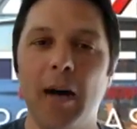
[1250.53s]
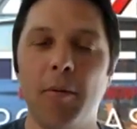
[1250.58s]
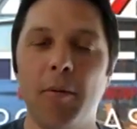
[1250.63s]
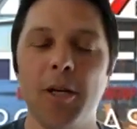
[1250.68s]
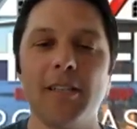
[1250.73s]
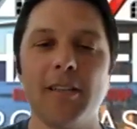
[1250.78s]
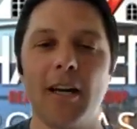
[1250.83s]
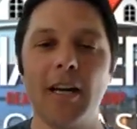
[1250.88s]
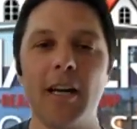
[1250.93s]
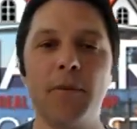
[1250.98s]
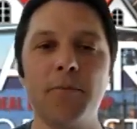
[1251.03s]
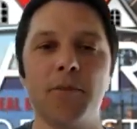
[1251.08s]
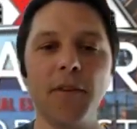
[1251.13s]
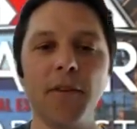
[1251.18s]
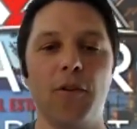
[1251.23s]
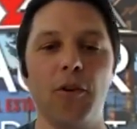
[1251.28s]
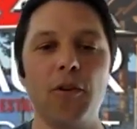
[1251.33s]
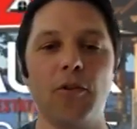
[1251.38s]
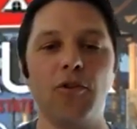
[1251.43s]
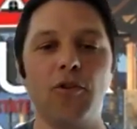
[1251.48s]
times
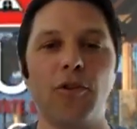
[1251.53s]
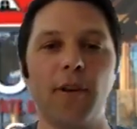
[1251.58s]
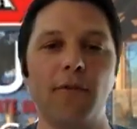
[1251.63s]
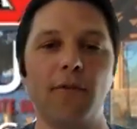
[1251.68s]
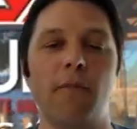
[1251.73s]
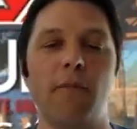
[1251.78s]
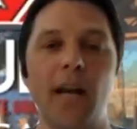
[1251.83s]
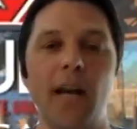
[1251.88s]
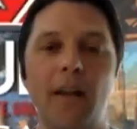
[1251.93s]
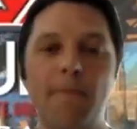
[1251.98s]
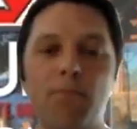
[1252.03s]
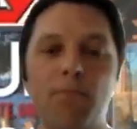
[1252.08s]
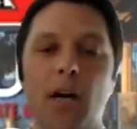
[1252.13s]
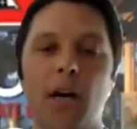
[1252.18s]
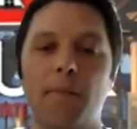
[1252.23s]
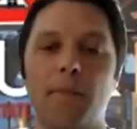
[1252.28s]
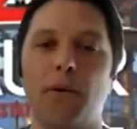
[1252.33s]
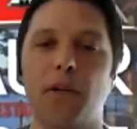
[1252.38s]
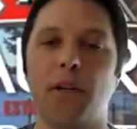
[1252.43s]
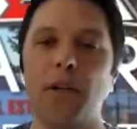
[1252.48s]
have you driven by a
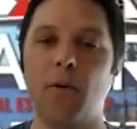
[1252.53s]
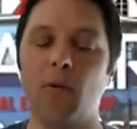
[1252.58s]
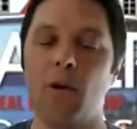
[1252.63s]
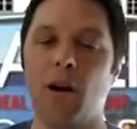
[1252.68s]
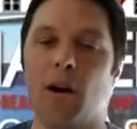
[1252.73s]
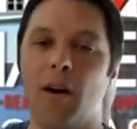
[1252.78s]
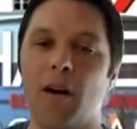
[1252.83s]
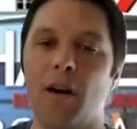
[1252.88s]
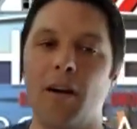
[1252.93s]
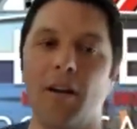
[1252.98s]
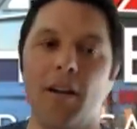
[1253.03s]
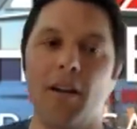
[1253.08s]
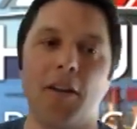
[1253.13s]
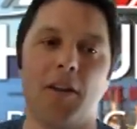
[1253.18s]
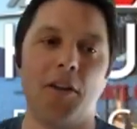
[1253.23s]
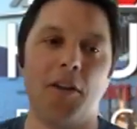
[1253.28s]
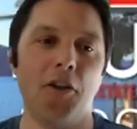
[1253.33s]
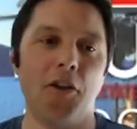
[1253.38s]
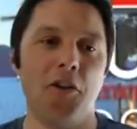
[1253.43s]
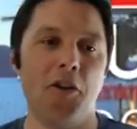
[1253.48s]
property where,
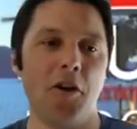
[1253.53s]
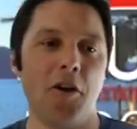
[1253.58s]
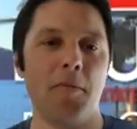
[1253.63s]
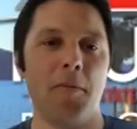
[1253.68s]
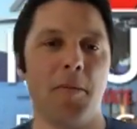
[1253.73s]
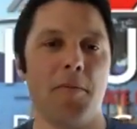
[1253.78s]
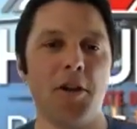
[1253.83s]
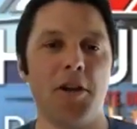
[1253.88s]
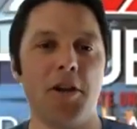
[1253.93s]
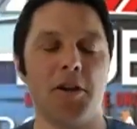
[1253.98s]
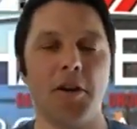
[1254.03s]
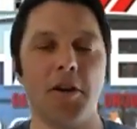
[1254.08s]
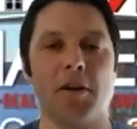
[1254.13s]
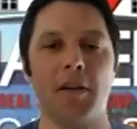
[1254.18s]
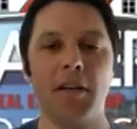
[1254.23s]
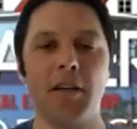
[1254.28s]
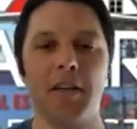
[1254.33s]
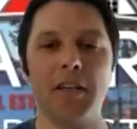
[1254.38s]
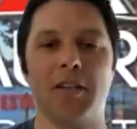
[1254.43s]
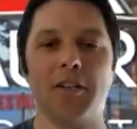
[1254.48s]
you know, maybe
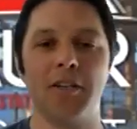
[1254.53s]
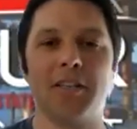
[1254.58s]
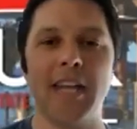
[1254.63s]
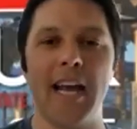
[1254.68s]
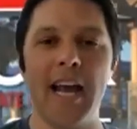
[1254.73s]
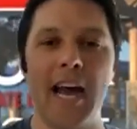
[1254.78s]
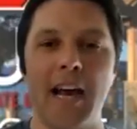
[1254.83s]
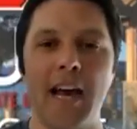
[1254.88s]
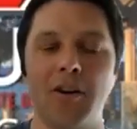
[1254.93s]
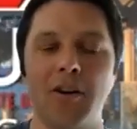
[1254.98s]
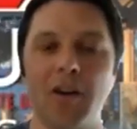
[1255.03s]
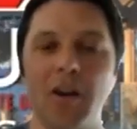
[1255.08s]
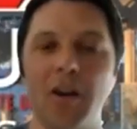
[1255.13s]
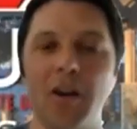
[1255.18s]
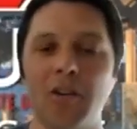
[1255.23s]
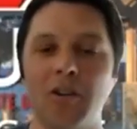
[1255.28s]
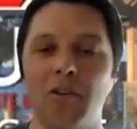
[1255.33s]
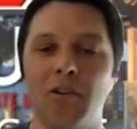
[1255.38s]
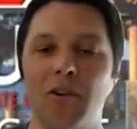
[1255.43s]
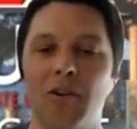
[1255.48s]
your dad or
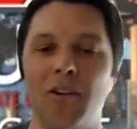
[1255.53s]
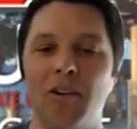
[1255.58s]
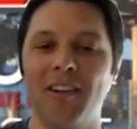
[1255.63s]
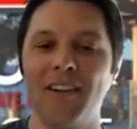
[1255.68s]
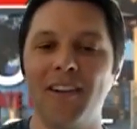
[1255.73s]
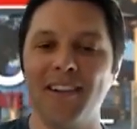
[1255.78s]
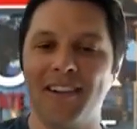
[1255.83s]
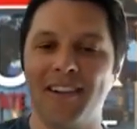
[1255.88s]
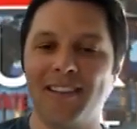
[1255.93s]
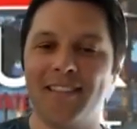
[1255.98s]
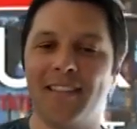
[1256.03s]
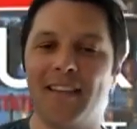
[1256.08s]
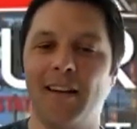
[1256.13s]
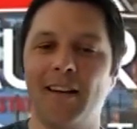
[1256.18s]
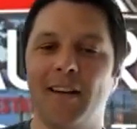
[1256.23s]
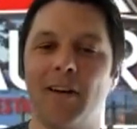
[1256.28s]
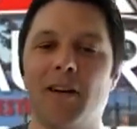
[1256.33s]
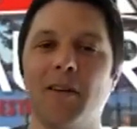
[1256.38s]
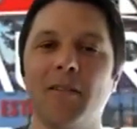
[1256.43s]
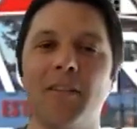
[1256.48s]
uncle
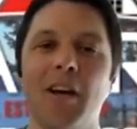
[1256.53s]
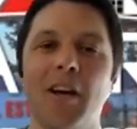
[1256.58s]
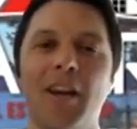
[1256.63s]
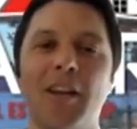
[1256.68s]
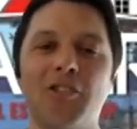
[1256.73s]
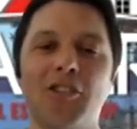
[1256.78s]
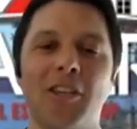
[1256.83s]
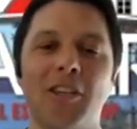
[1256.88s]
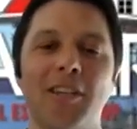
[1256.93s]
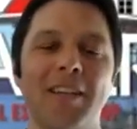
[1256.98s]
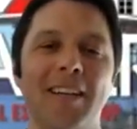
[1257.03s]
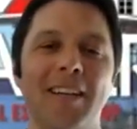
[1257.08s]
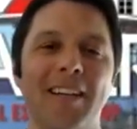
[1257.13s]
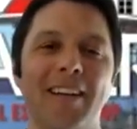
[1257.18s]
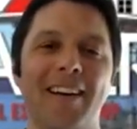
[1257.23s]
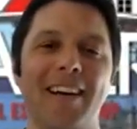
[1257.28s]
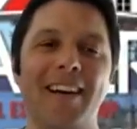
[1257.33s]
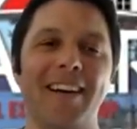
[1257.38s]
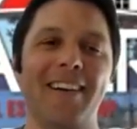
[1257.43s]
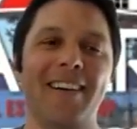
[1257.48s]
said, oh gosh,
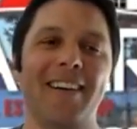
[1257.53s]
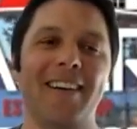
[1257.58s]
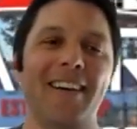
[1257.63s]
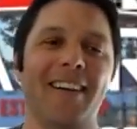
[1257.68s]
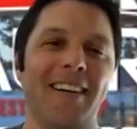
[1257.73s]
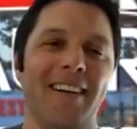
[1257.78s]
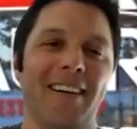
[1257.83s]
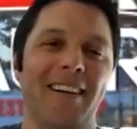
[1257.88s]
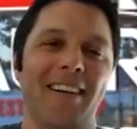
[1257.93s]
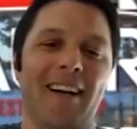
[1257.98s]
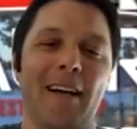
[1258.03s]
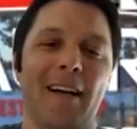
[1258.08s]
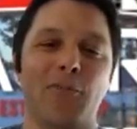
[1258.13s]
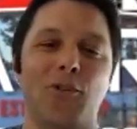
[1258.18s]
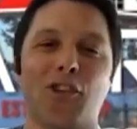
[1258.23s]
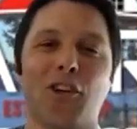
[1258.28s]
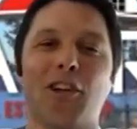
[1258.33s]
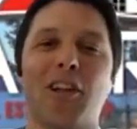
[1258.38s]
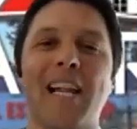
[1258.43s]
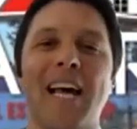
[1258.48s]
I'm
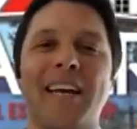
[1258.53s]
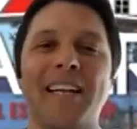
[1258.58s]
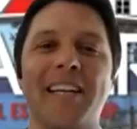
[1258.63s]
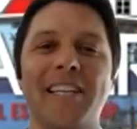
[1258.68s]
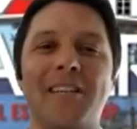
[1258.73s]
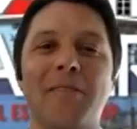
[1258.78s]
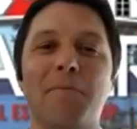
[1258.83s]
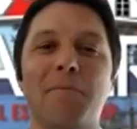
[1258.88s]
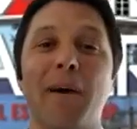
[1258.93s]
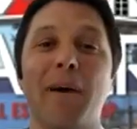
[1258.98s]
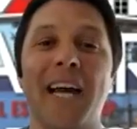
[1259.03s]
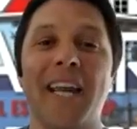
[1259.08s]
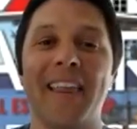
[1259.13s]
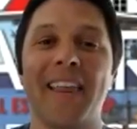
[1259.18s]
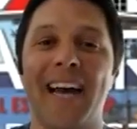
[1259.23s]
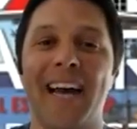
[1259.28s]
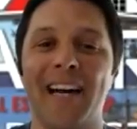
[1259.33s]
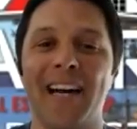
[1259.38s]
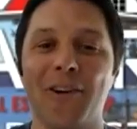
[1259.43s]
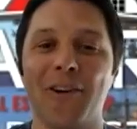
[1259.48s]
sure glad I didn't buy
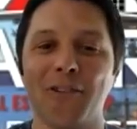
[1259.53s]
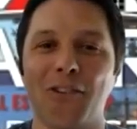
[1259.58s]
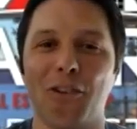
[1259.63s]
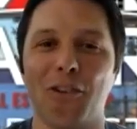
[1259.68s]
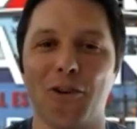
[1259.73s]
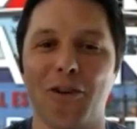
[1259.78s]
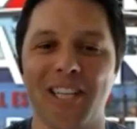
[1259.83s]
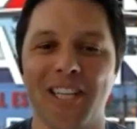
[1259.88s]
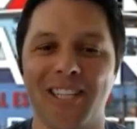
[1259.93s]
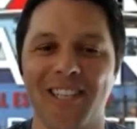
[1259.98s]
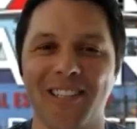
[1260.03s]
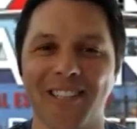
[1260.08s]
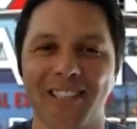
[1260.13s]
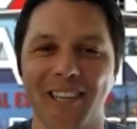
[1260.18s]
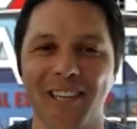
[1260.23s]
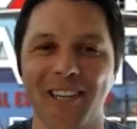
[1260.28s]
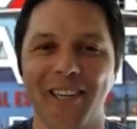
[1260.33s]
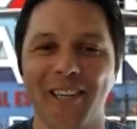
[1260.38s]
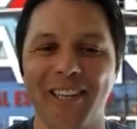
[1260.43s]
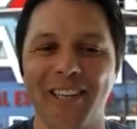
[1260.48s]
that house 30 years
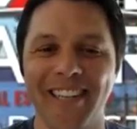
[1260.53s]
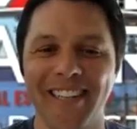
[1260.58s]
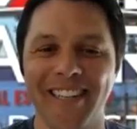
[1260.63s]
ago.